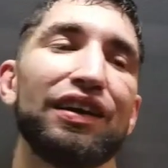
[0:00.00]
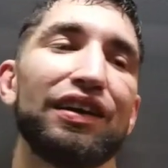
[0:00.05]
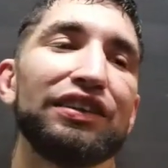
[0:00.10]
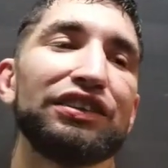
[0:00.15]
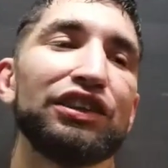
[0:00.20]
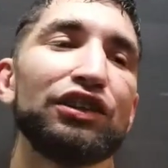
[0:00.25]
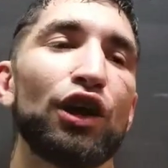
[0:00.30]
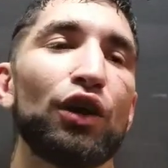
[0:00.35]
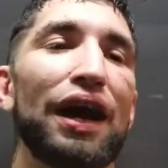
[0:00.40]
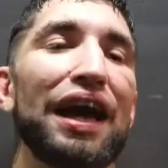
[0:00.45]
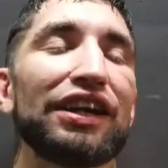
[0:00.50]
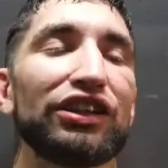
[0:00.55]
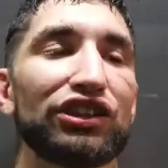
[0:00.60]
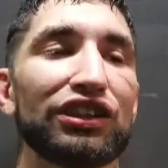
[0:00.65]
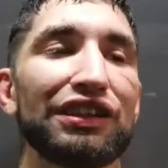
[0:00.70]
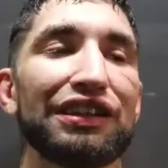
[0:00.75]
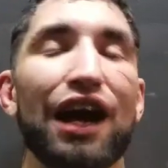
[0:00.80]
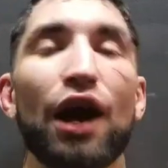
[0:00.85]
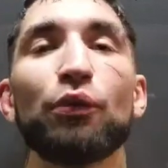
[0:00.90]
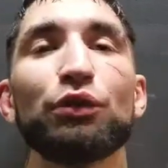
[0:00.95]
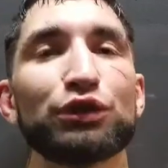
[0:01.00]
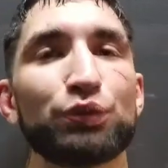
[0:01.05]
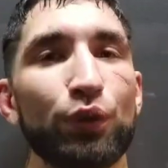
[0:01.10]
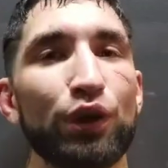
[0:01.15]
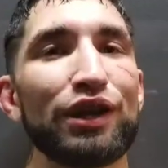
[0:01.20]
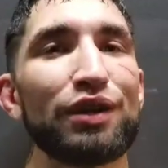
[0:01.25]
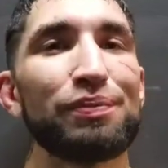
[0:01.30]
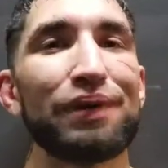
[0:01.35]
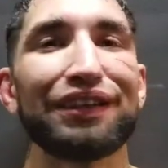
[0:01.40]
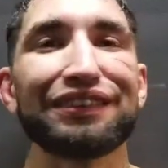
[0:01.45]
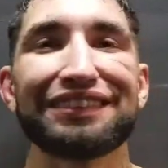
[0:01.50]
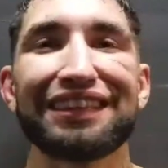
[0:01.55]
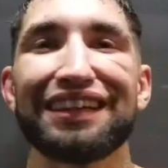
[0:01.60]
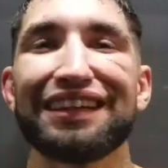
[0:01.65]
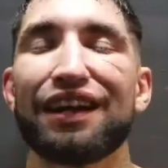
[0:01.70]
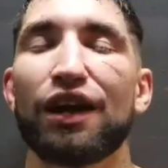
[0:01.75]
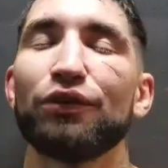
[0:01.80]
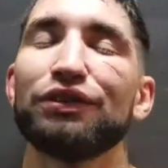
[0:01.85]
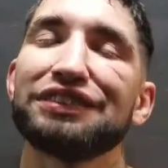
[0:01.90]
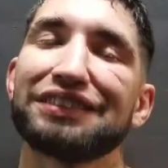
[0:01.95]
uh, you know actually I was worried about
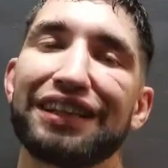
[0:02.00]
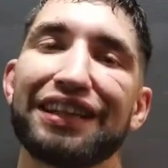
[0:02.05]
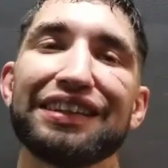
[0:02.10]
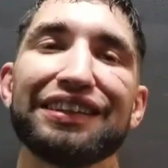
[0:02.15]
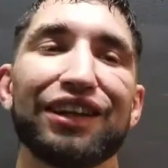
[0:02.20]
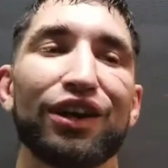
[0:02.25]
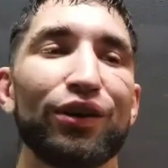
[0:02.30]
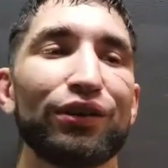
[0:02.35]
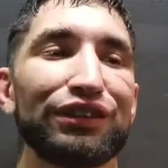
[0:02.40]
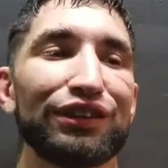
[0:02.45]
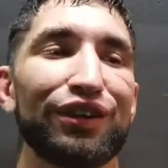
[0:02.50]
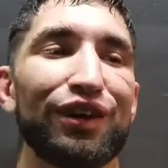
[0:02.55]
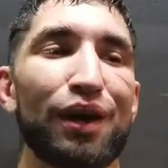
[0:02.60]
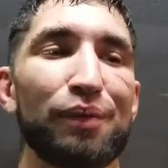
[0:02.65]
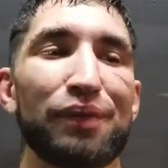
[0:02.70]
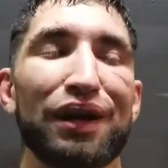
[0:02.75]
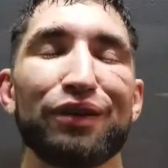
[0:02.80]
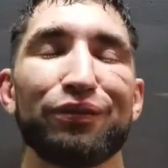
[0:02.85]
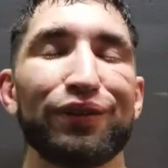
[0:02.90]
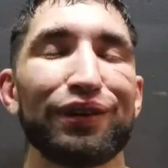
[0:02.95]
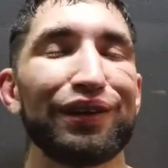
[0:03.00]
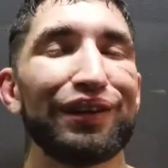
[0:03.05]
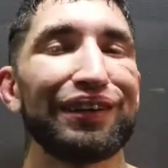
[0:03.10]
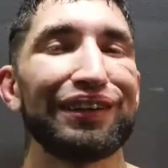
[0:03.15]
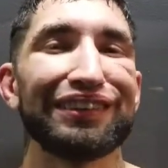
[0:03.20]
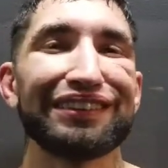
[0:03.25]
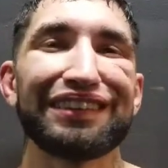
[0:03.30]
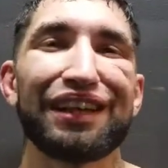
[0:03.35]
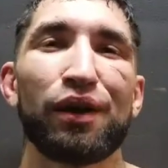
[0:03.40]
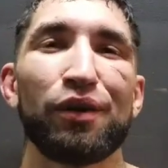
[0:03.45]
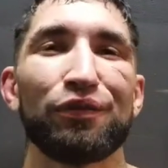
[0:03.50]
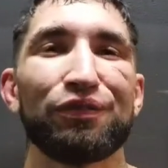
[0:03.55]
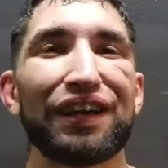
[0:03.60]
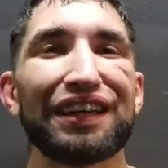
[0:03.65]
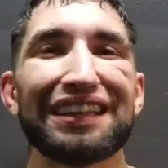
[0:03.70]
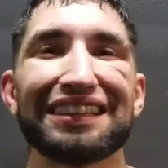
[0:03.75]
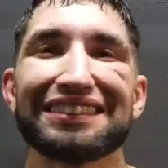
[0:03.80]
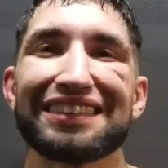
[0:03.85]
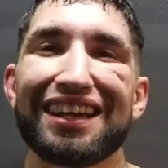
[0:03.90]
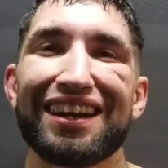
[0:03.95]
that. I was like, yo, you know I might want to uh, if
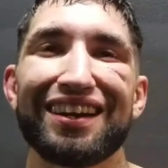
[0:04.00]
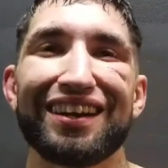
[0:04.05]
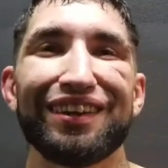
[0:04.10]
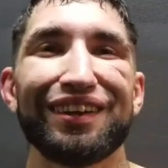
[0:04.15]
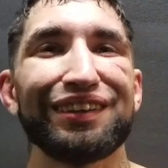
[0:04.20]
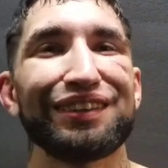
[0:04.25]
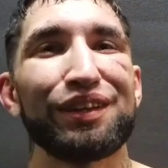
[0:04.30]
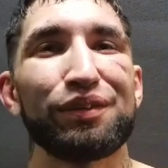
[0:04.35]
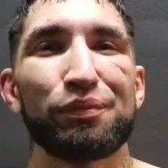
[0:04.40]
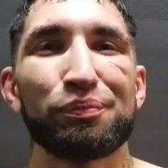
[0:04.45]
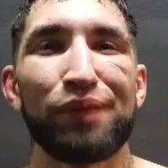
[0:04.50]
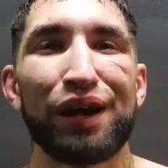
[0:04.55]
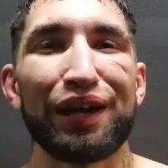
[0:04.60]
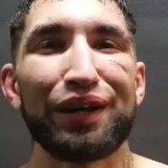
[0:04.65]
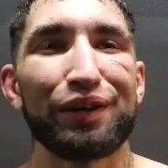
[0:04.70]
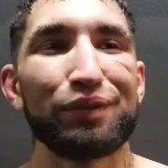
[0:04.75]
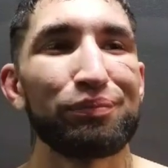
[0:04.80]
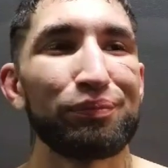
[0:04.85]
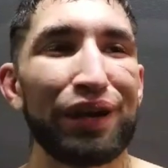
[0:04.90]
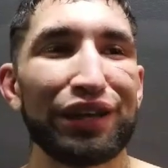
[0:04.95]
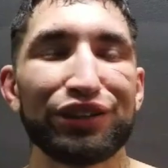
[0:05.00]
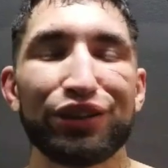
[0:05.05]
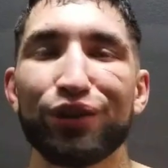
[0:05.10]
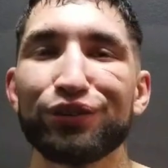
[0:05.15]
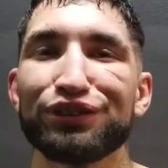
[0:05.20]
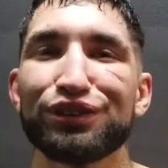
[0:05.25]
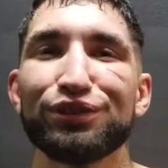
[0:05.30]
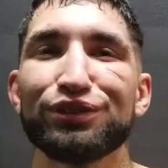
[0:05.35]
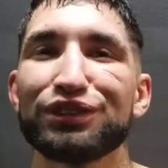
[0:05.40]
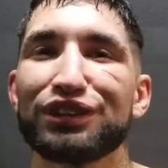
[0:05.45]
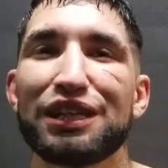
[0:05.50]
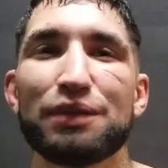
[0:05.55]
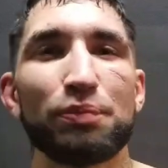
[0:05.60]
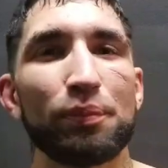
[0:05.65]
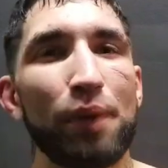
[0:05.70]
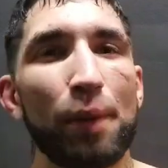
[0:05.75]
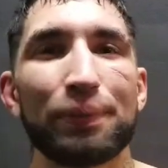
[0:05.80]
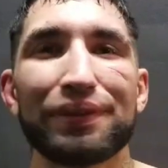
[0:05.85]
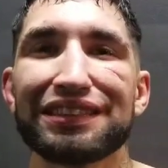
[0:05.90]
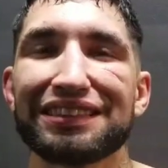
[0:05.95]
I get tired, my my go-to is keep
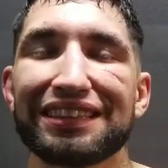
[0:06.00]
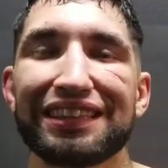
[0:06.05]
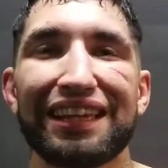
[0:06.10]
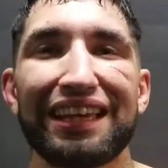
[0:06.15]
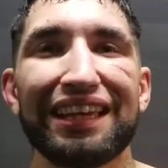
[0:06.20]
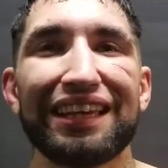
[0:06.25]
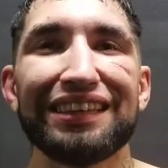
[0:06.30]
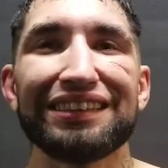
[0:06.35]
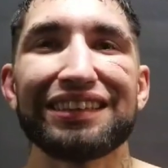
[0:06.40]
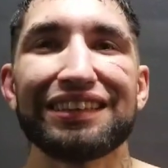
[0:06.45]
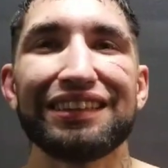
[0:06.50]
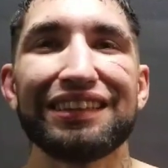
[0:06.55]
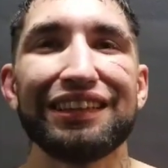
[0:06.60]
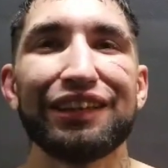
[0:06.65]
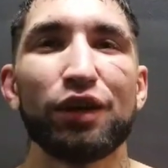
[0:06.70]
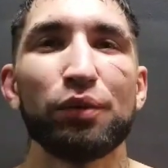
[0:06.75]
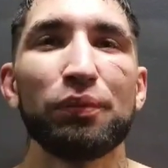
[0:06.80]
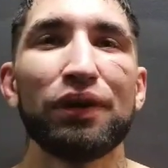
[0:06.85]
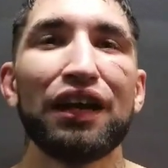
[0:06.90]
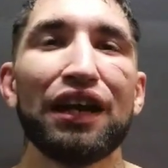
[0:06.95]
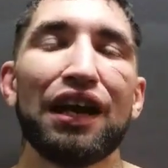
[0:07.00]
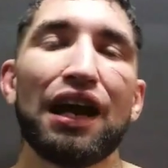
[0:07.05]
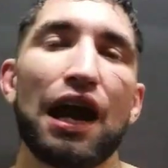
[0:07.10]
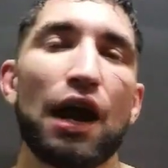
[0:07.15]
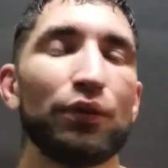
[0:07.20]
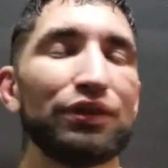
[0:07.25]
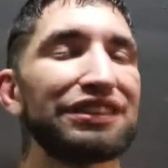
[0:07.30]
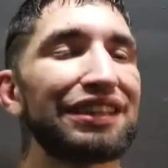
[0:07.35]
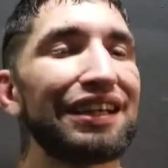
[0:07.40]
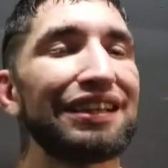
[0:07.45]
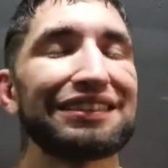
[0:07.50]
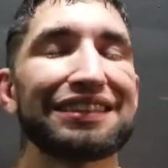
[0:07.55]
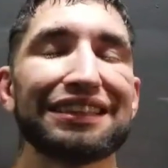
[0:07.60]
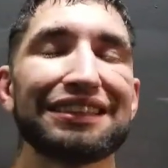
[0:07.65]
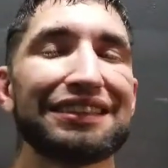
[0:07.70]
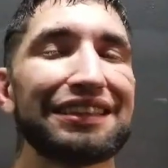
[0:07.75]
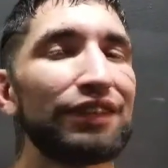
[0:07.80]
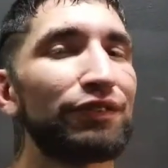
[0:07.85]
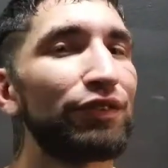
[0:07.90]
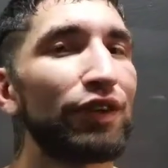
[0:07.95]
them up against the cage and knee them. I would say it's
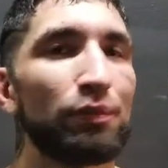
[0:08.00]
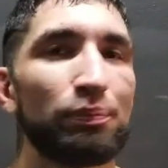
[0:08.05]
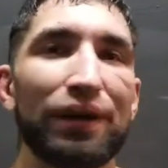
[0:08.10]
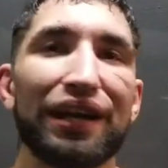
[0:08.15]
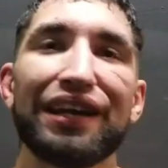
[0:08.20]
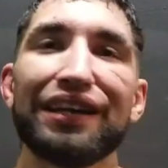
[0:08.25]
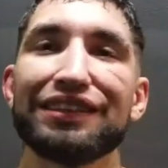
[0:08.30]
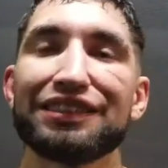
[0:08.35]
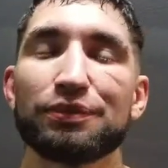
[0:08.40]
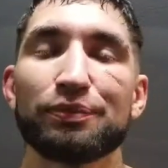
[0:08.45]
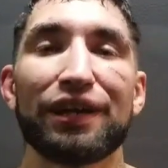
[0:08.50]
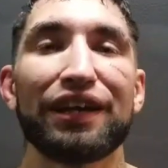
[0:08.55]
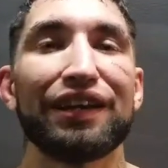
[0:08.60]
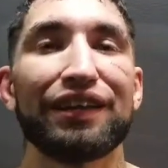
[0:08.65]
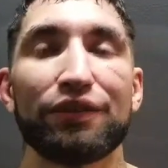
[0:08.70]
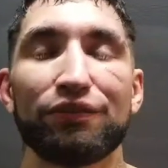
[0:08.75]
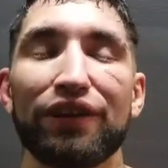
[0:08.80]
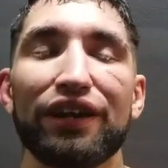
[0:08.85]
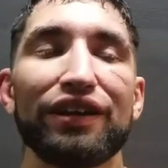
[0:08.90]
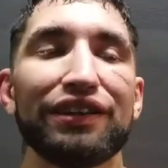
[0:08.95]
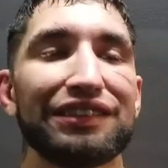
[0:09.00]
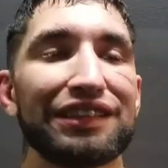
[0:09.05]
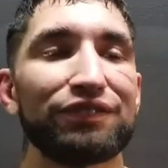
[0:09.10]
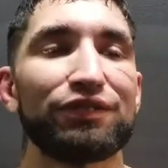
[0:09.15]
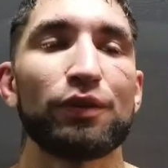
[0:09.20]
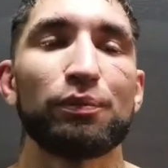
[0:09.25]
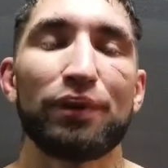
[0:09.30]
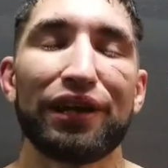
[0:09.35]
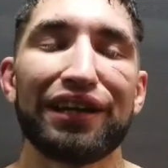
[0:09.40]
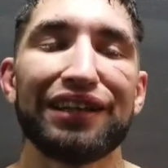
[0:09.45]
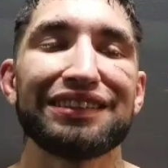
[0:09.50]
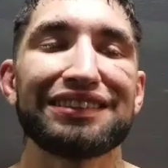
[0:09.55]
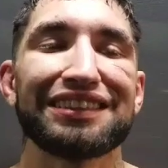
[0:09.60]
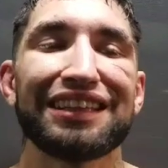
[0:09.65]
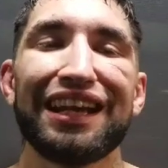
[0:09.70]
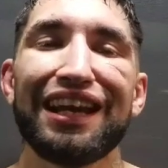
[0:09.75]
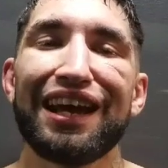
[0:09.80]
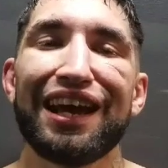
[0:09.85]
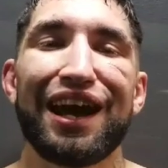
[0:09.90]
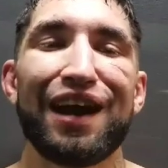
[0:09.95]
a different pace, man, a very different pace.
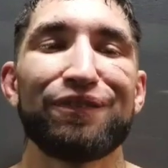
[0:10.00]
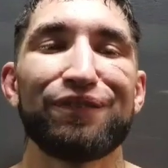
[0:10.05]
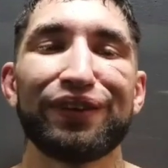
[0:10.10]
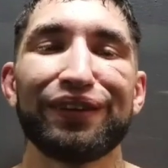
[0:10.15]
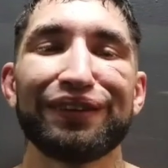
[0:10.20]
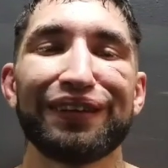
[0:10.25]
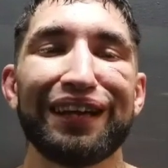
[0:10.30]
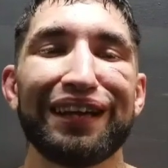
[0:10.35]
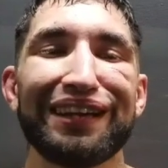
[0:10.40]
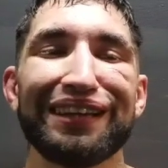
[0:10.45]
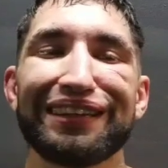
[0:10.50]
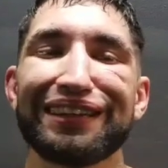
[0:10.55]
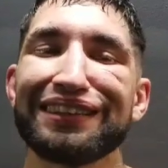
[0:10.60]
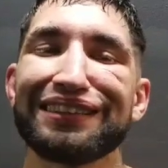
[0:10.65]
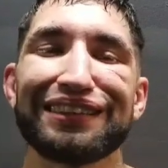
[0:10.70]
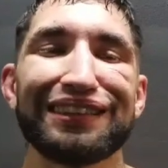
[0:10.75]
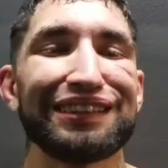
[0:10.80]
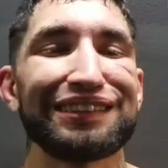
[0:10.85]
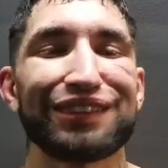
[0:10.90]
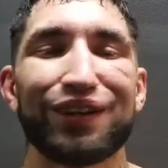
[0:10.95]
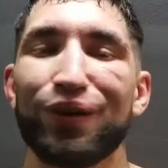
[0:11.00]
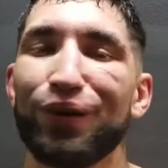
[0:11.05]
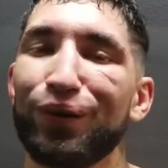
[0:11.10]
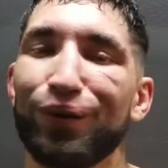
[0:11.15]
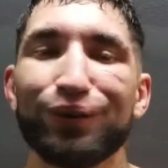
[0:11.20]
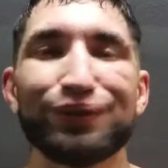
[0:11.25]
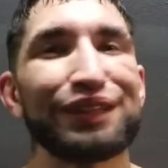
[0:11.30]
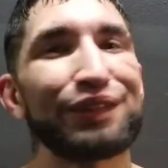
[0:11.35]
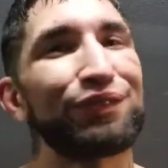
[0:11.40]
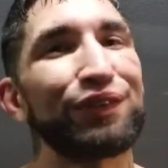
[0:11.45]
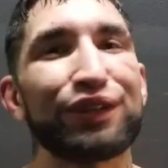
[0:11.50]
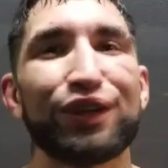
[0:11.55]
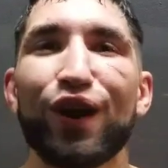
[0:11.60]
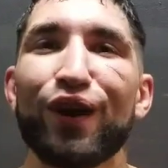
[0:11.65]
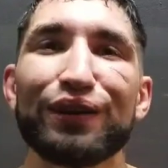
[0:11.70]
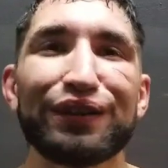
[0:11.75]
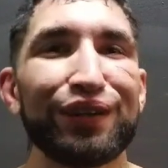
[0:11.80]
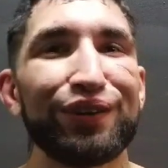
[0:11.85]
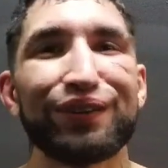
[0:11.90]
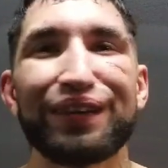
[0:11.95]
I feel like it, it's a whole different
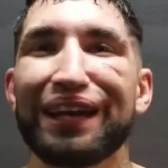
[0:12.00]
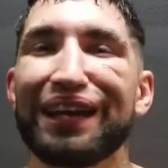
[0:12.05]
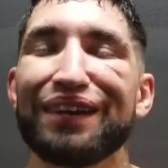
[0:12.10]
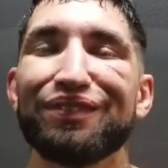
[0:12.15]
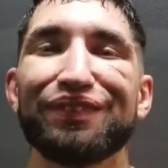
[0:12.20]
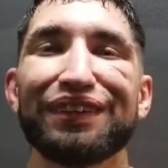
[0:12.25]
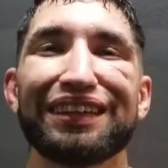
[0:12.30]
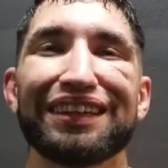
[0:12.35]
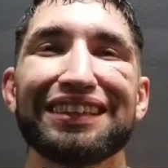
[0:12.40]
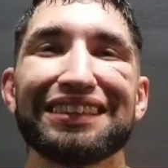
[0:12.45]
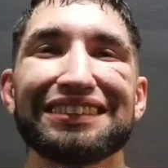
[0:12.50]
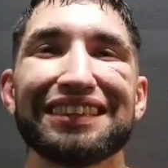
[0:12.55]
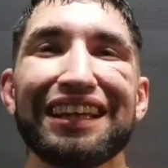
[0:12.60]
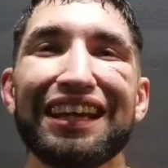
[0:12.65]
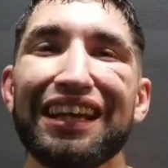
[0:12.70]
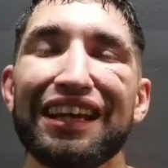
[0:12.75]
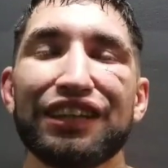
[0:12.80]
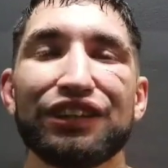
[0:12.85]
cardio game because,